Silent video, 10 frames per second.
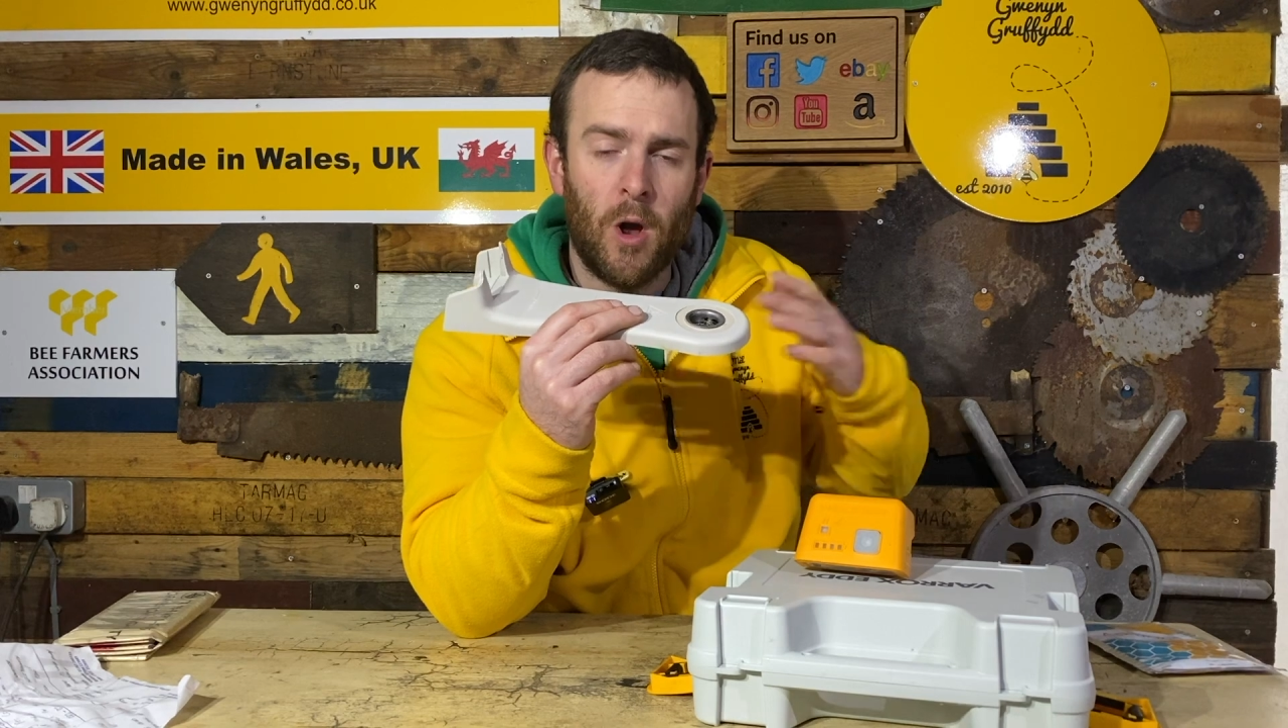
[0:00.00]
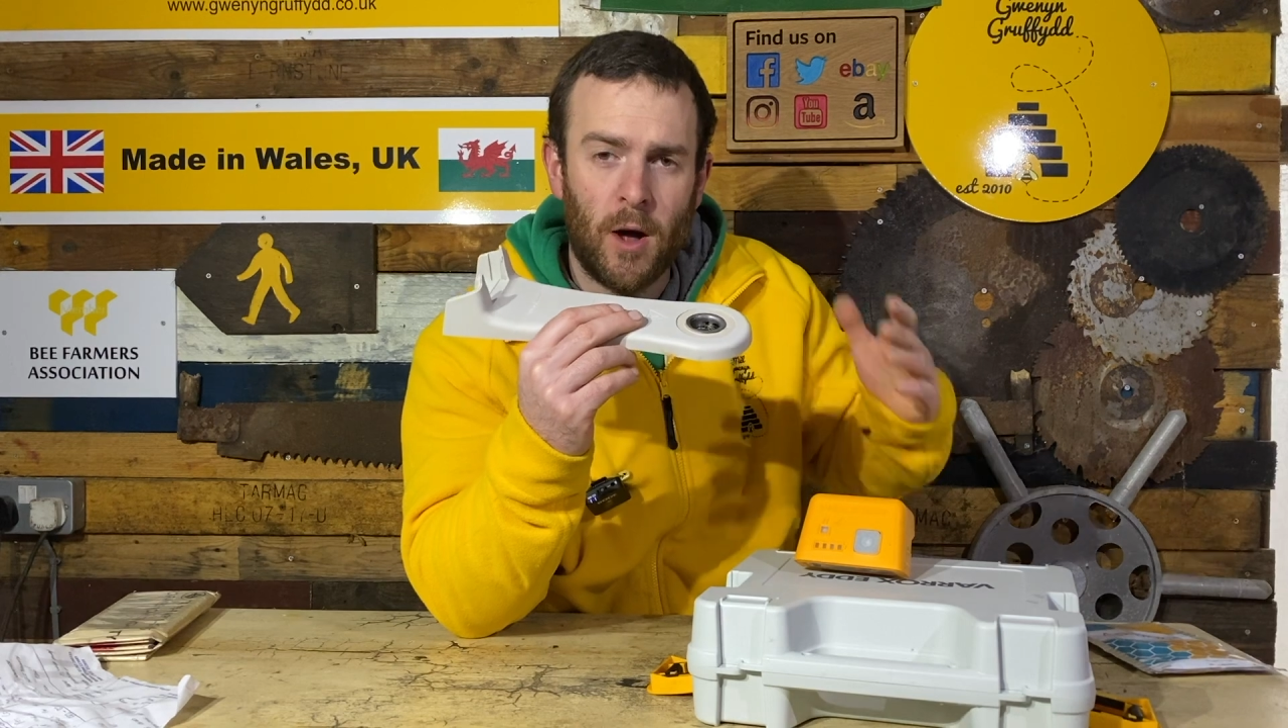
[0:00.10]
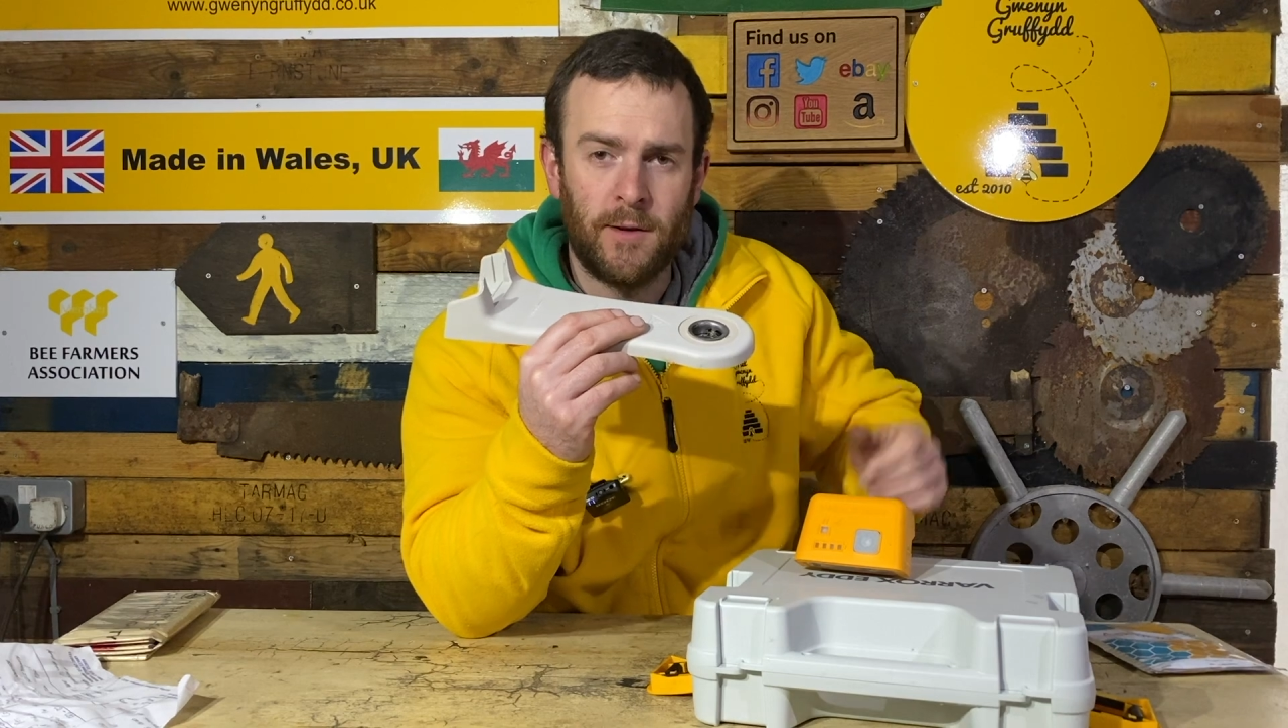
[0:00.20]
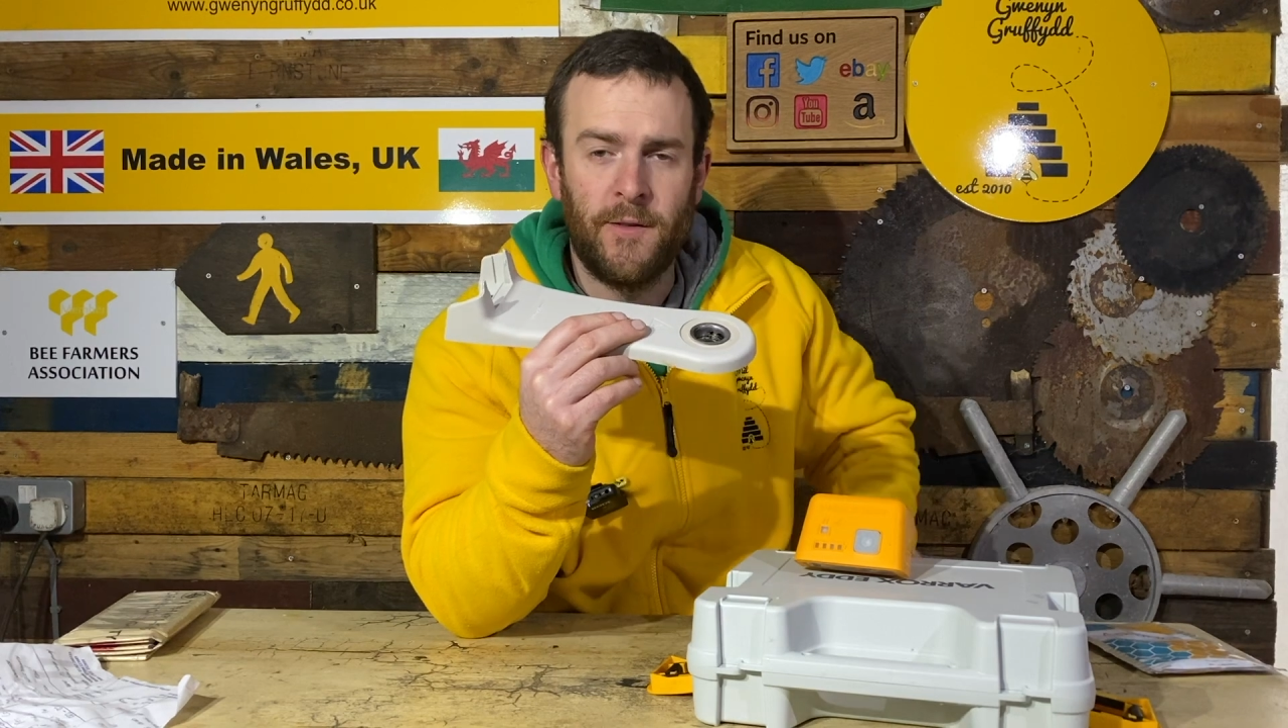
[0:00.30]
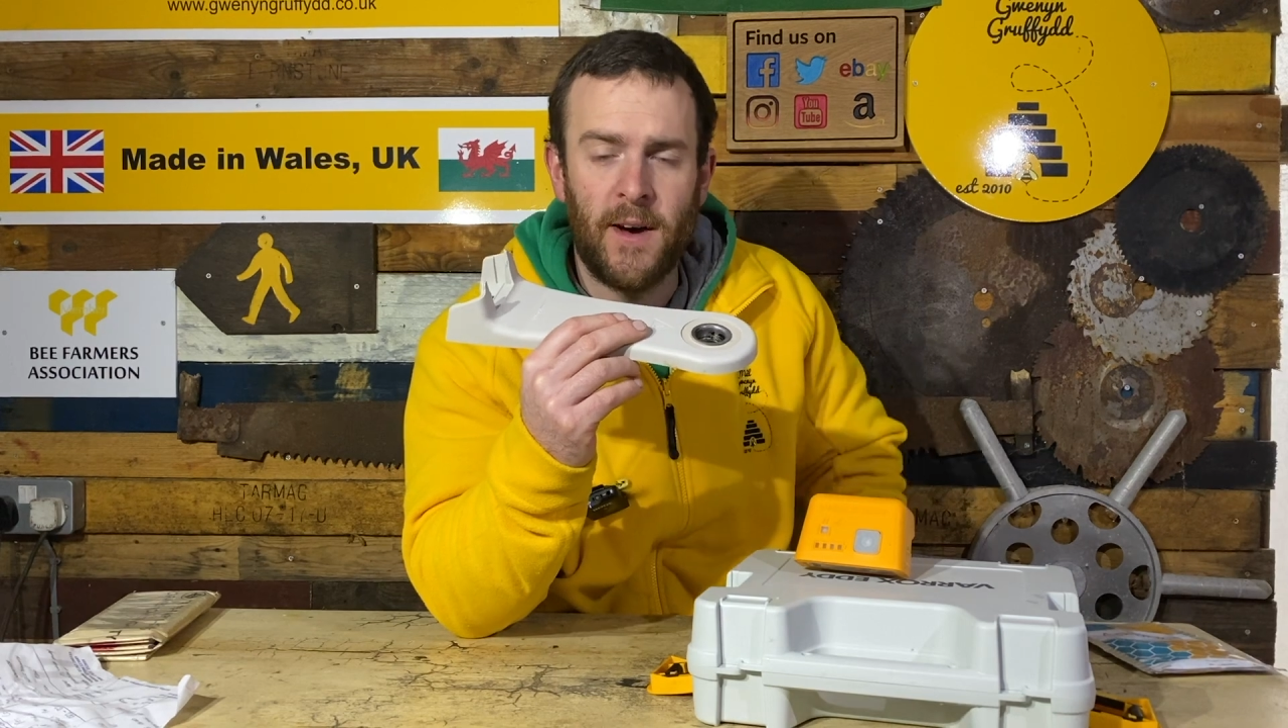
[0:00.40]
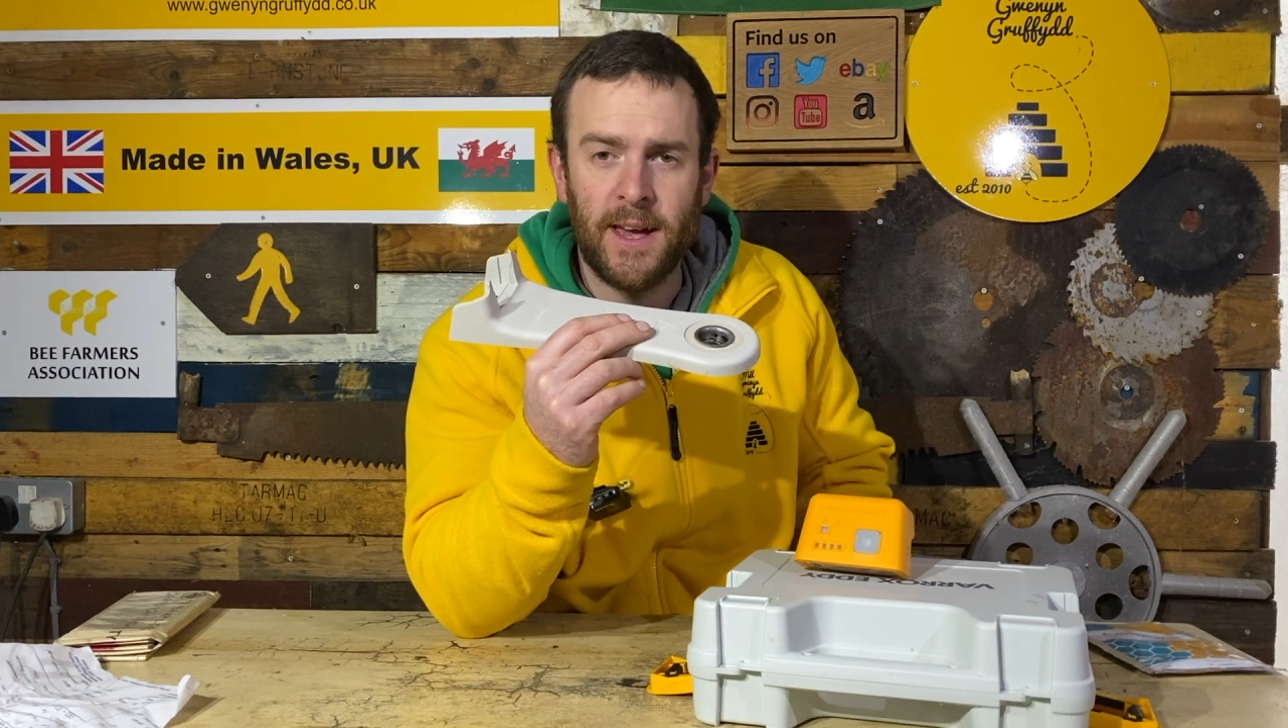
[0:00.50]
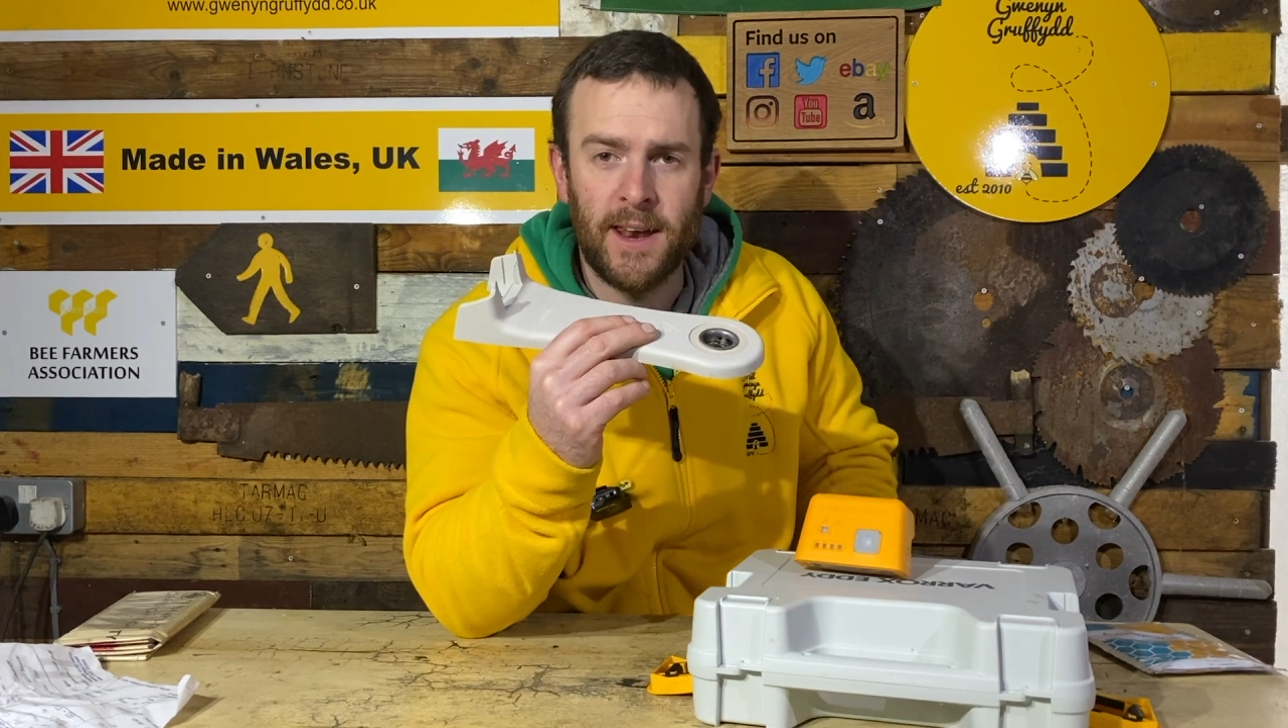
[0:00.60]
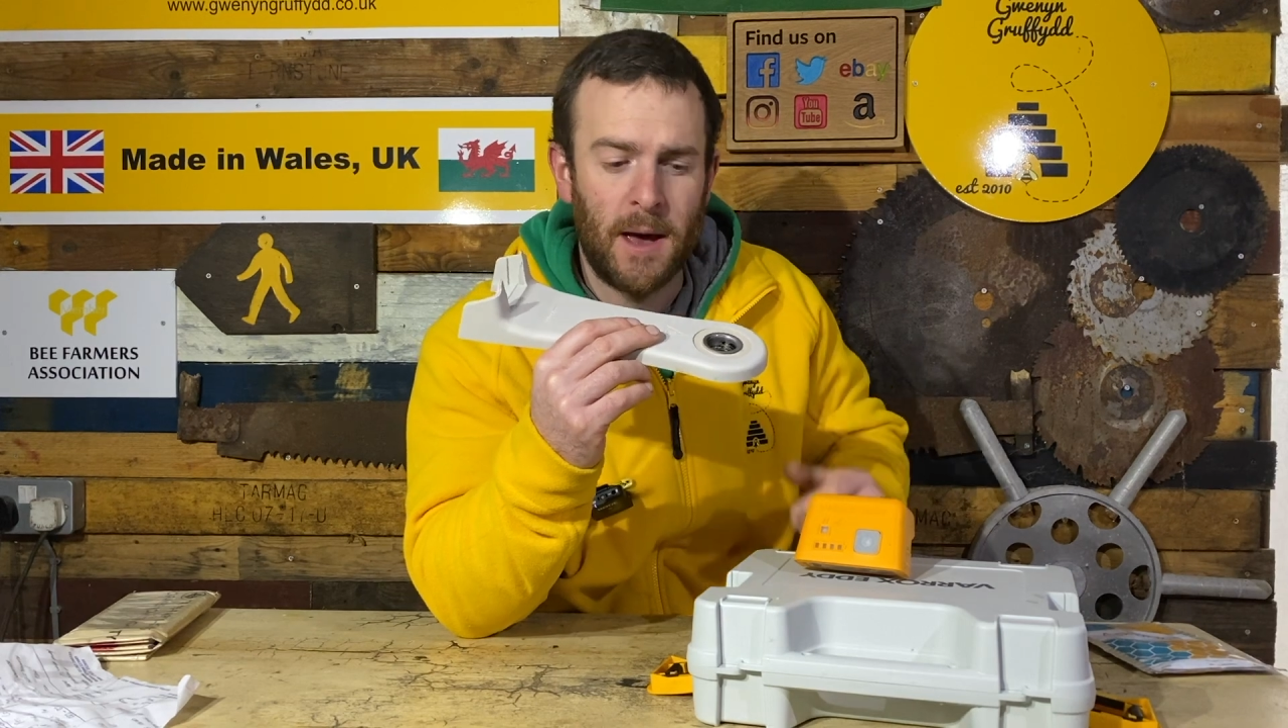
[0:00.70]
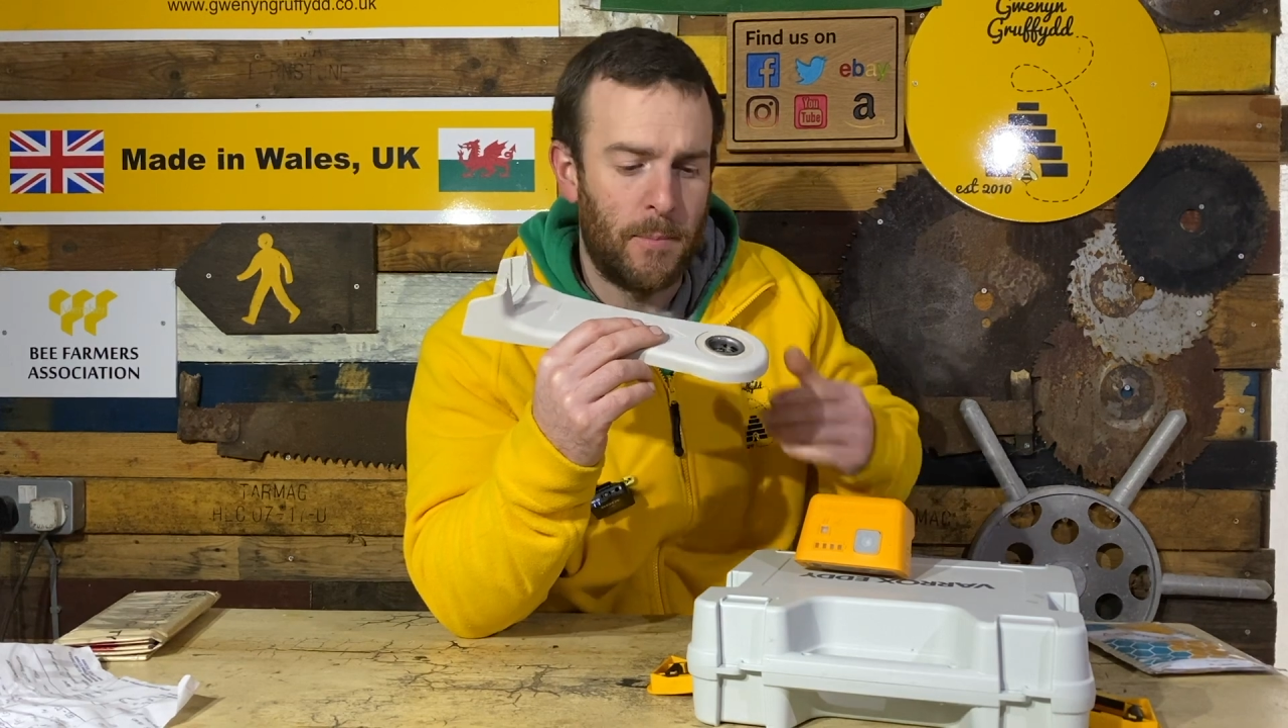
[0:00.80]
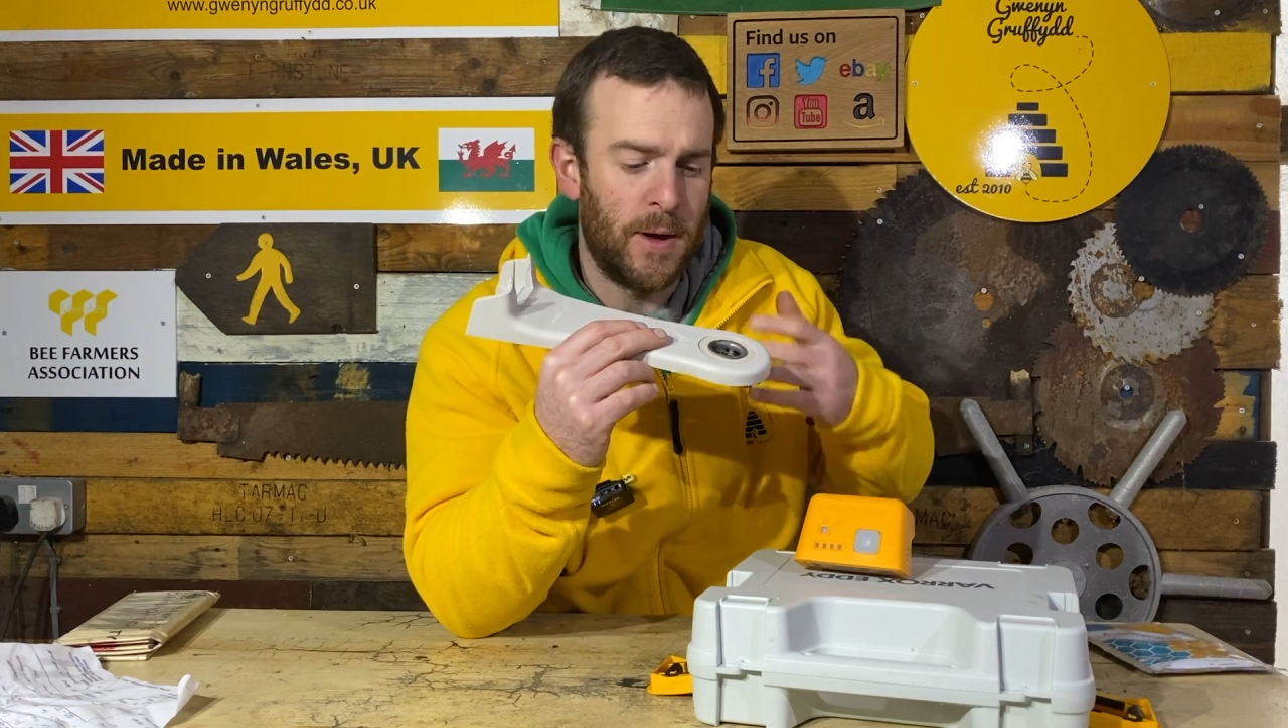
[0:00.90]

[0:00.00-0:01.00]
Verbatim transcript: not fire up,